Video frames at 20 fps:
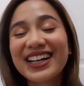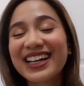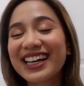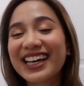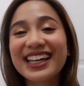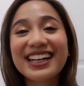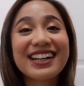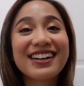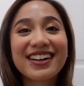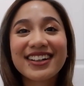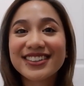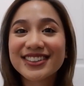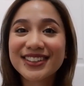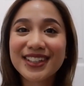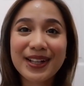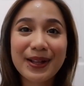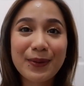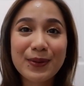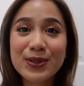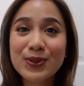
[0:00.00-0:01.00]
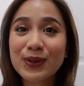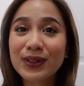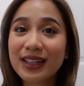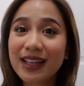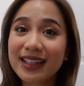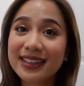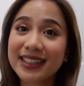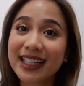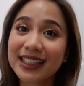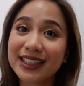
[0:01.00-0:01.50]
In a nutshell, I was really
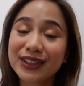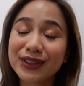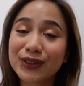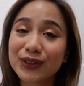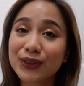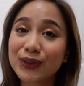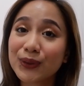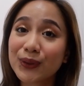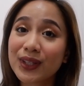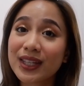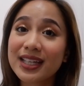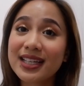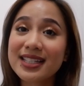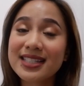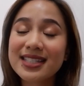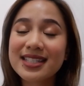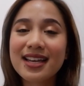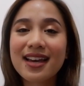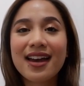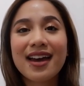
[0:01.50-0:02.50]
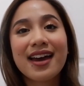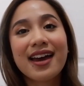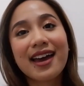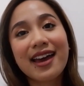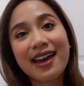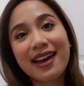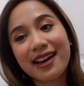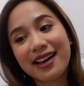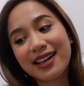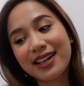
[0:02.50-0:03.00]
excited to do this,
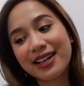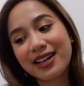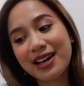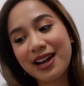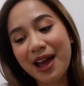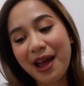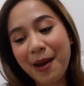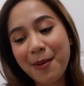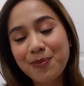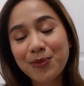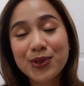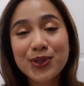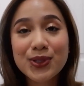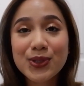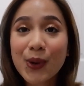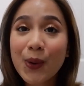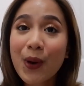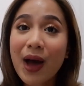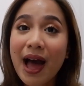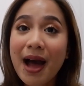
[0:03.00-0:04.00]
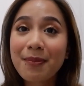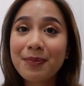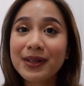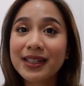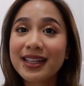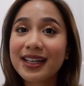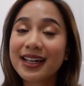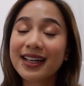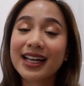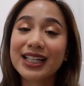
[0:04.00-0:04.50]
and I'm so happy
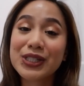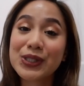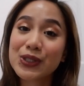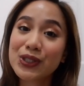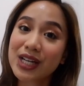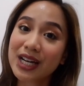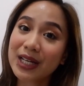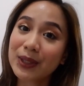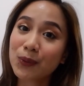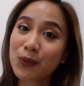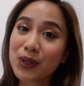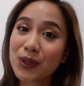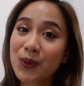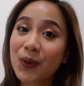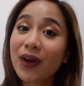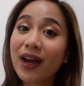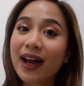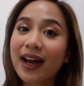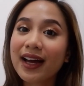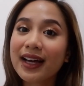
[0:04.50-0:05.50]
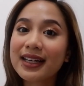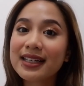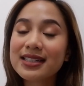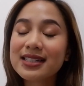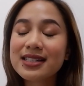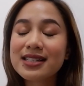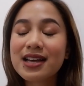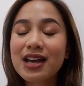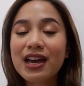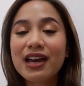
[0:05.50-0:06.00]
that I get to share it with you guys.
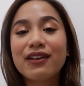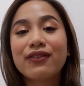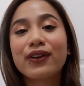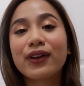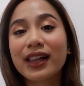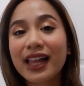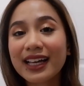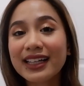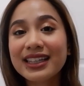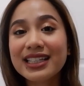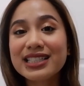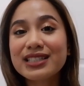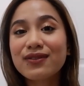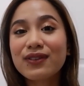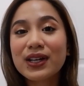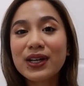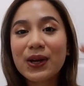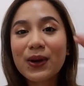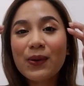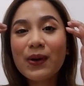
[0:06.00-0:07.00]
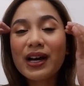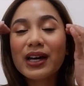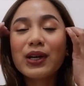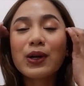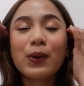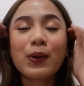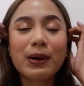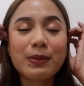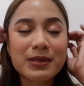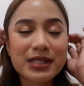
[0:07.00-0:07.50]
If you like this video, I
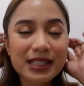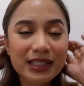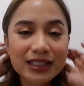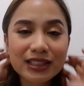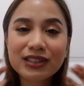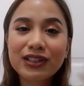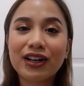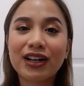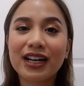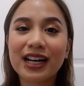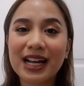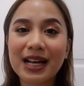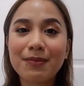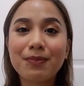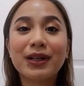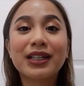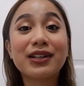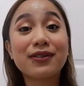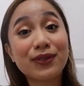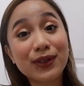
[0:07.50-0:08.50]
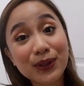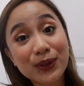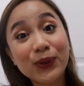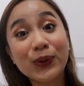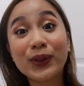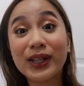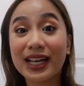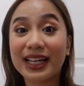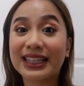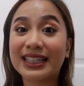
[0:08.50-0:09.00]
know I'm still starting, but if you do
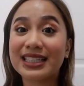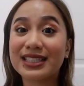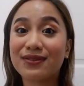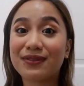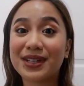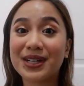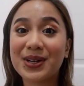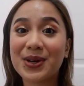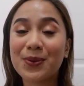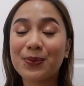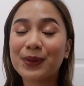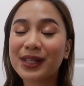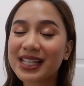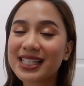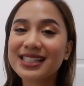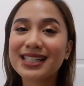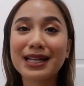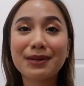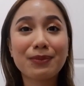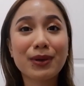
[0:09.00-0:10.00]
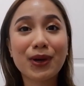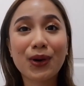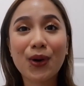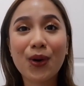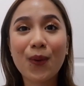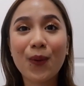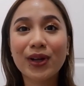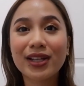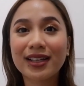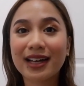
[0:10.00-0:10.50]
like this video, please let me know
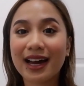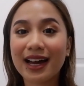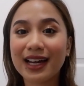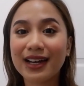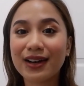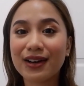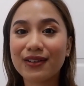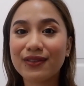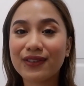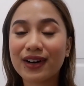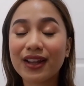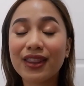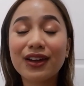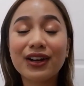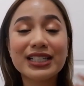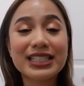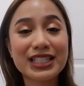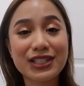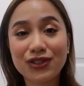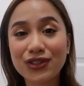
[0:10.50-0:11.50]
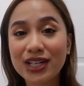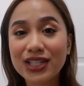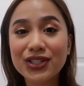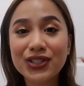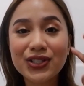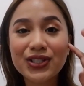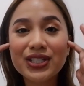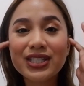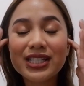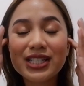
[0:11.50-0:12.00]
what kind of other
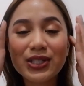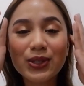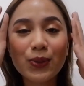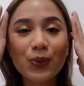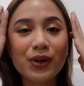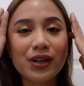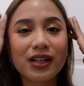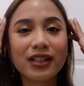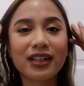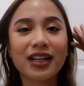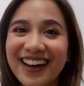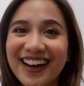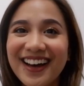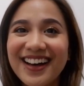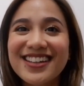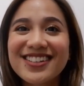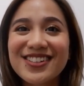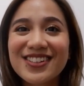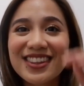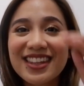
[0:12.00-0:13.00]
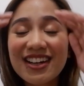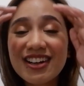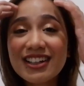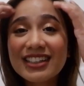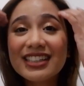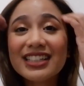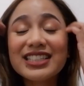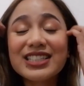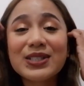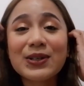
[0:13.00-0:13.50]
suggestions that you want. So there it
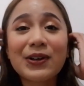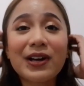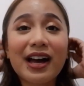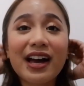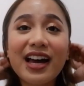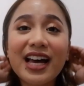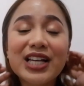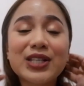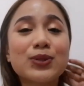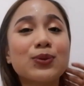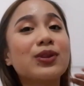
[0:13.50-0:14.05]
is, you guys.